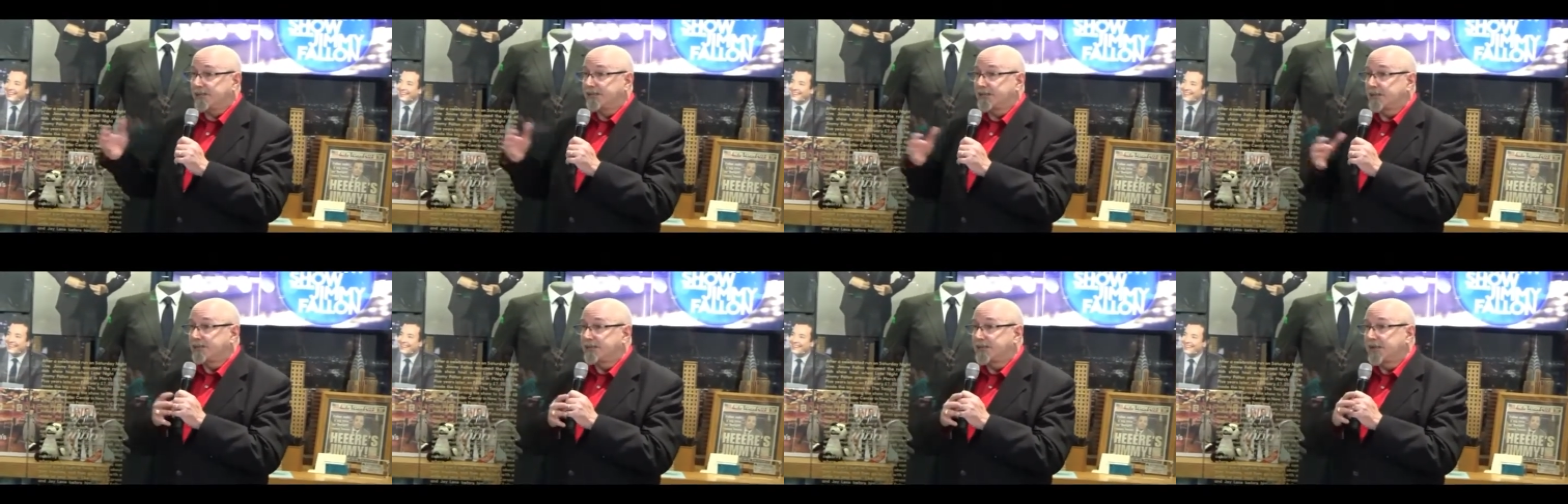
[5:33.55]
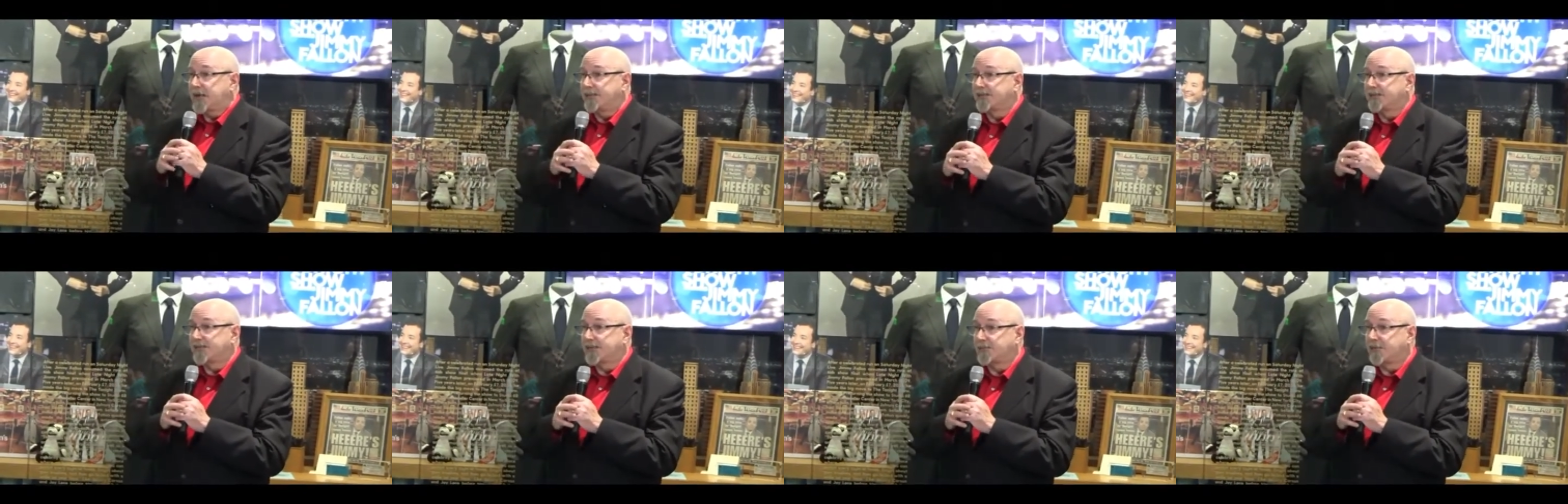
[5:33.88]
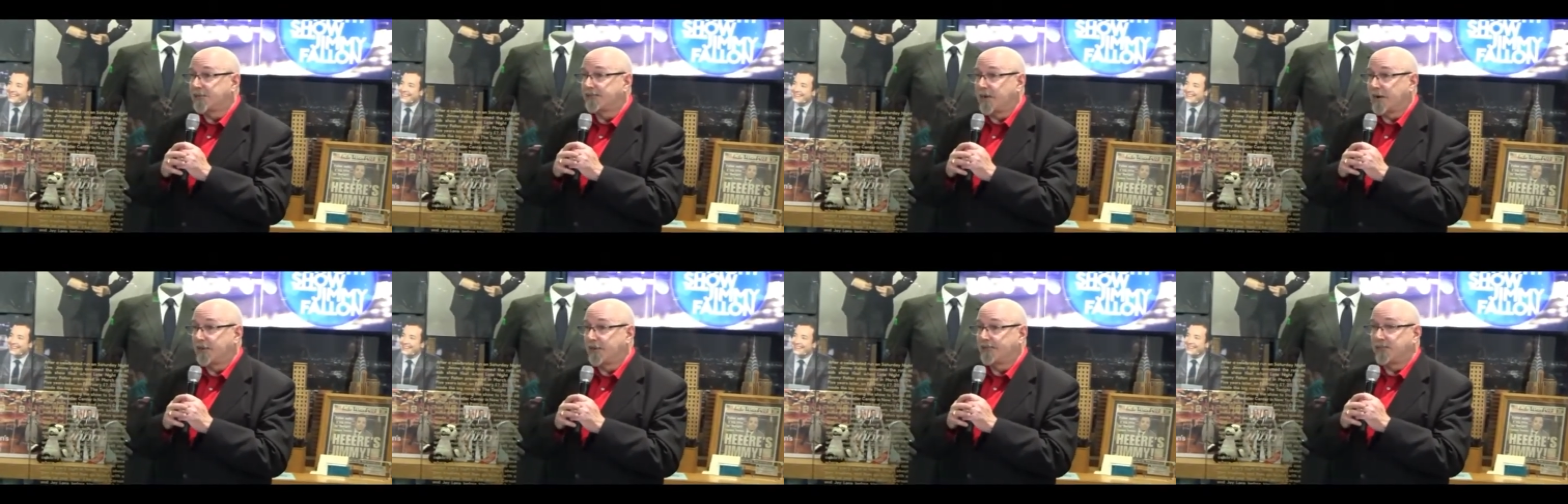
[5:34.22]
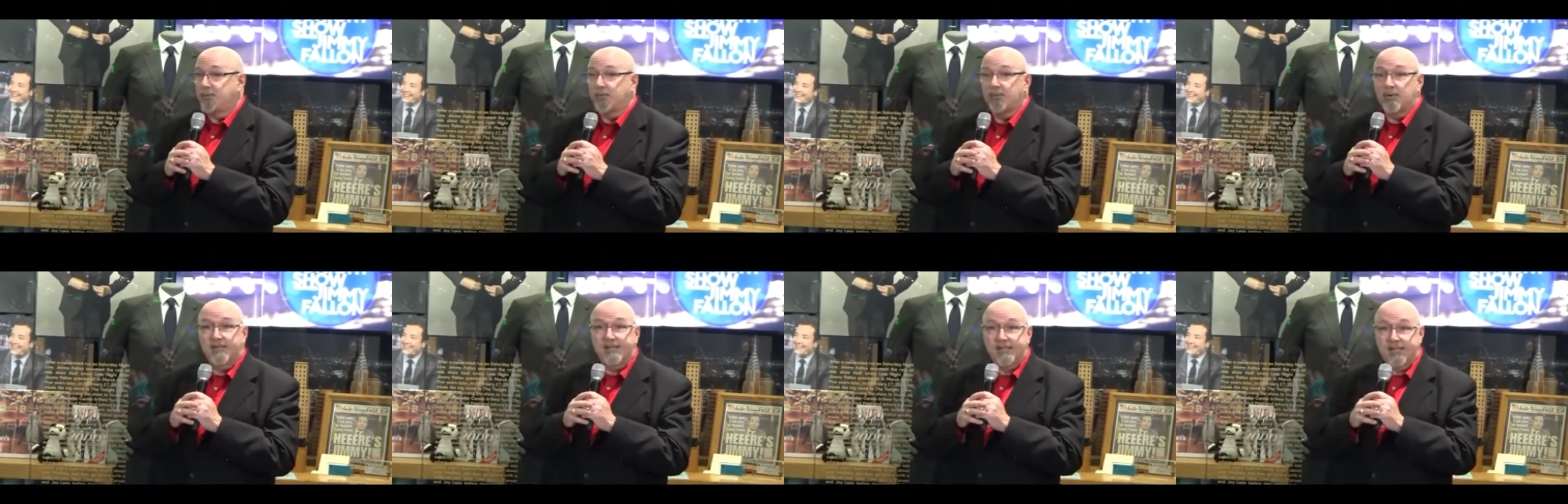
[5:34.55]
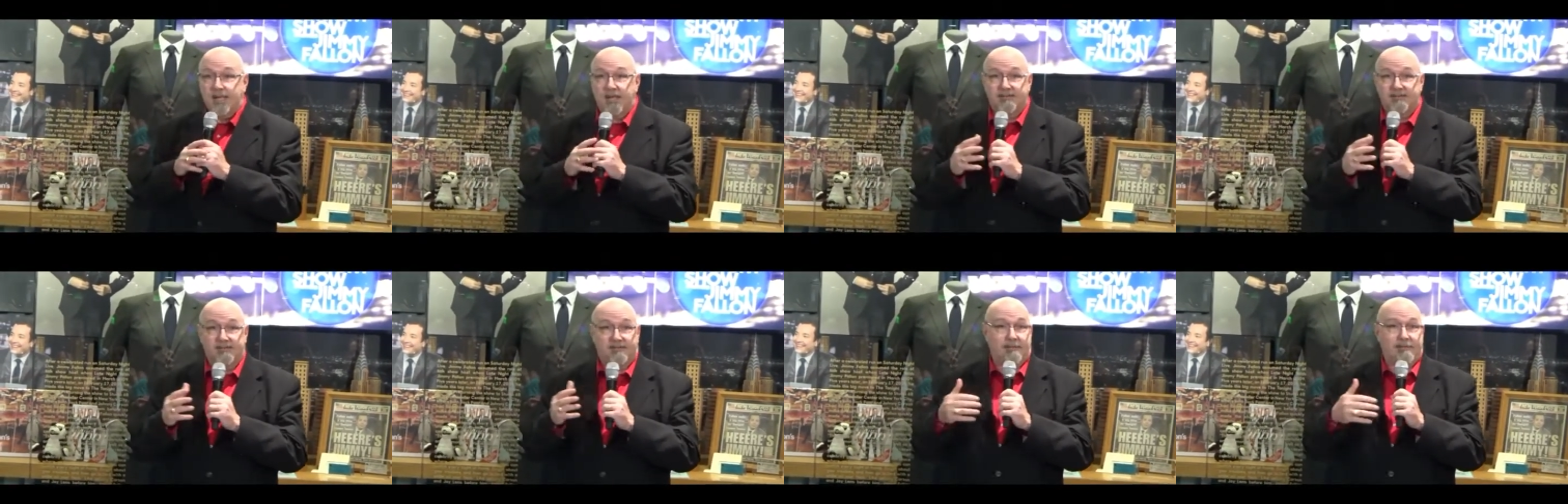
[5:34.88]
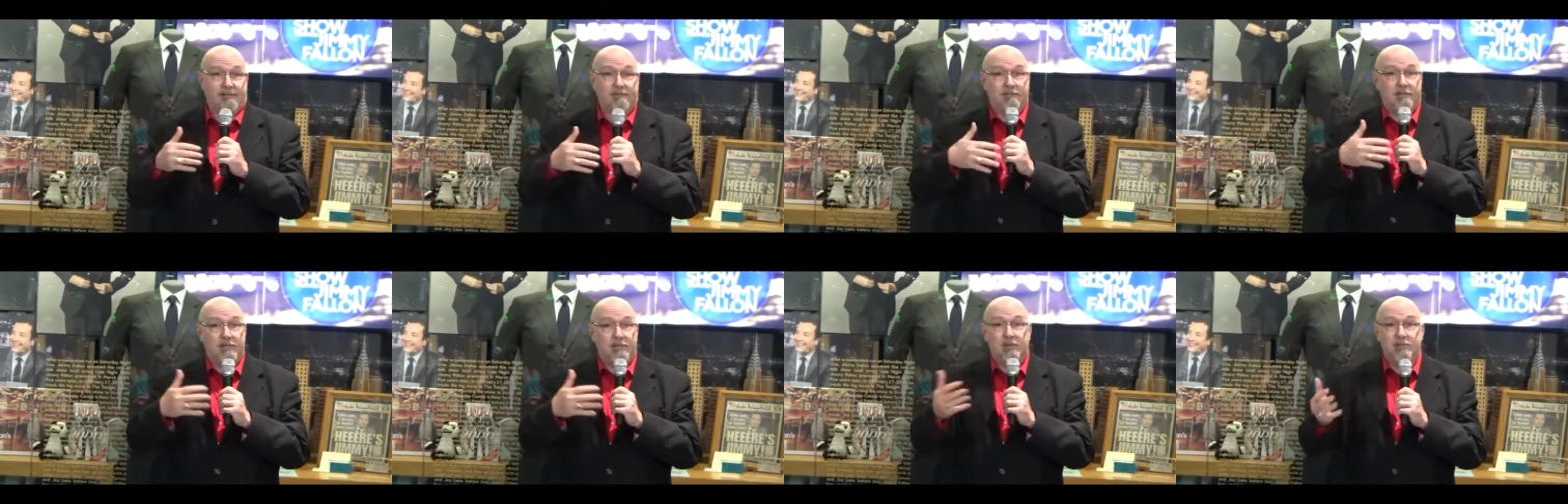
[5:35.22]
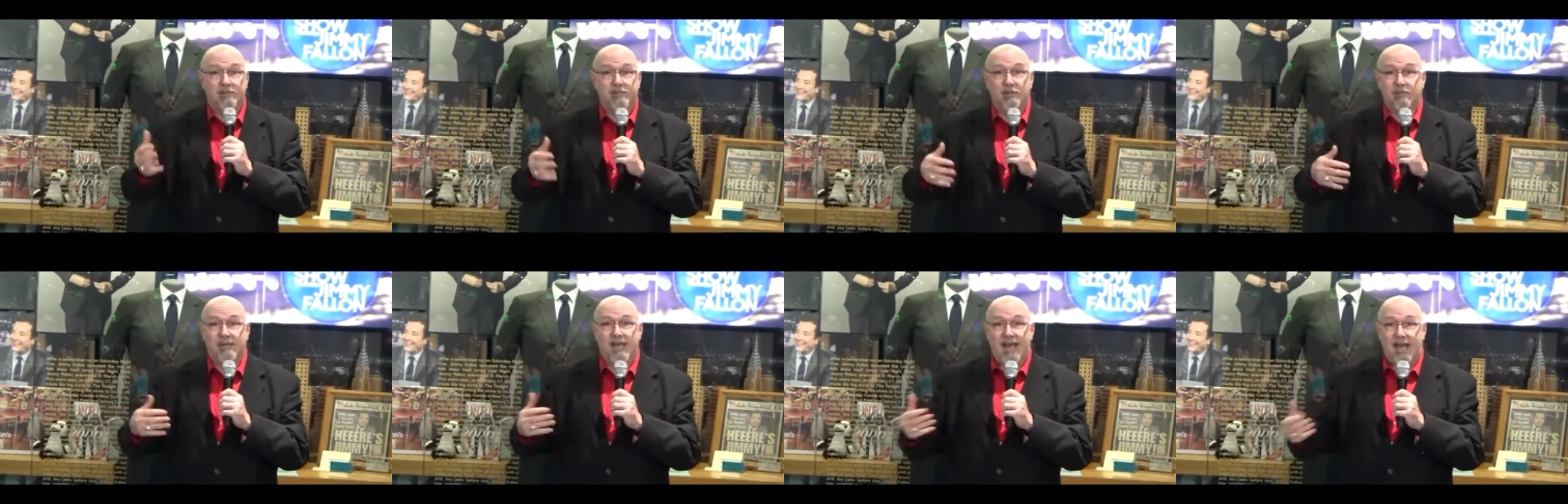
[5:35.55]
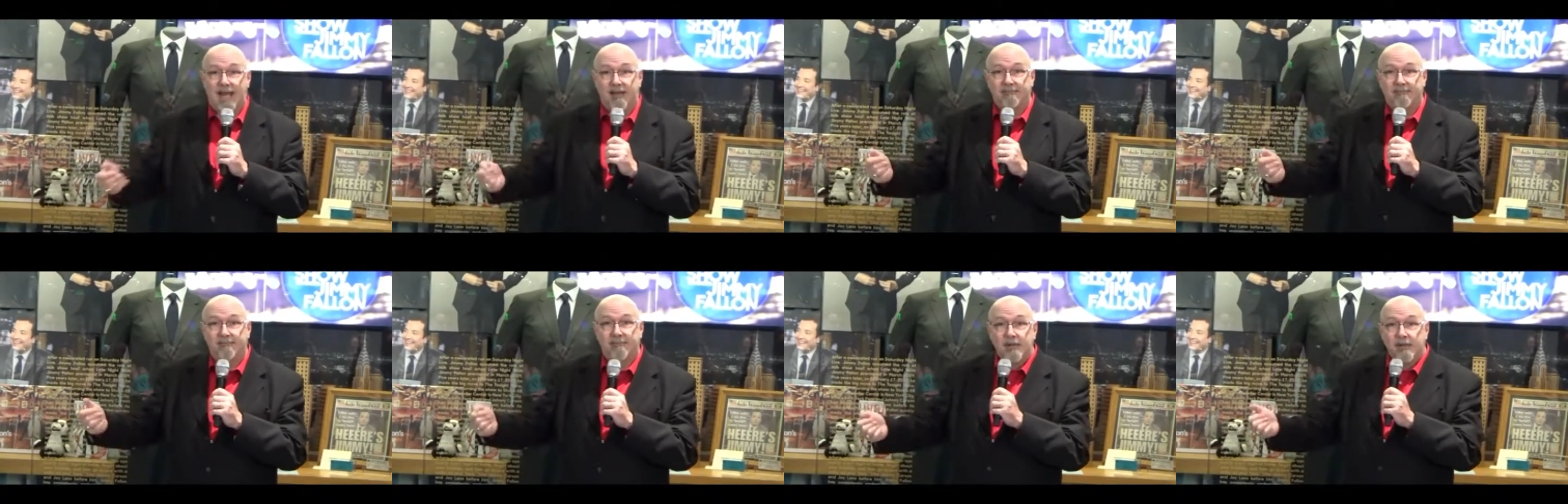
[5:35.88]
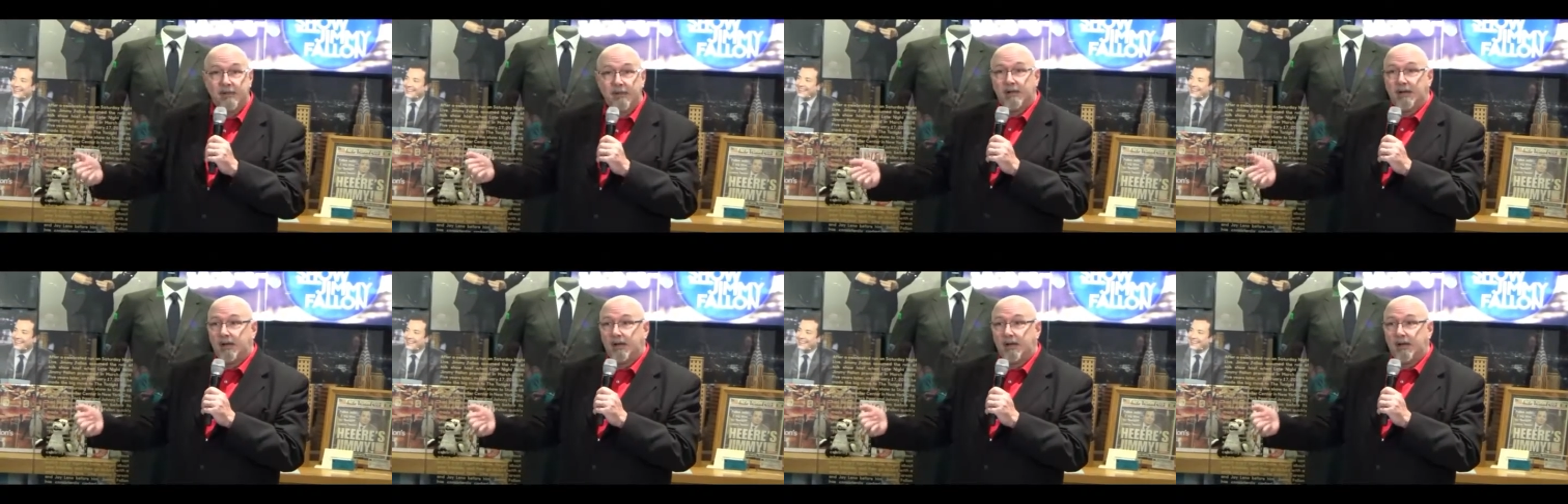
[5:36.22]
sometimes some of our foreign guests, you know, don't have,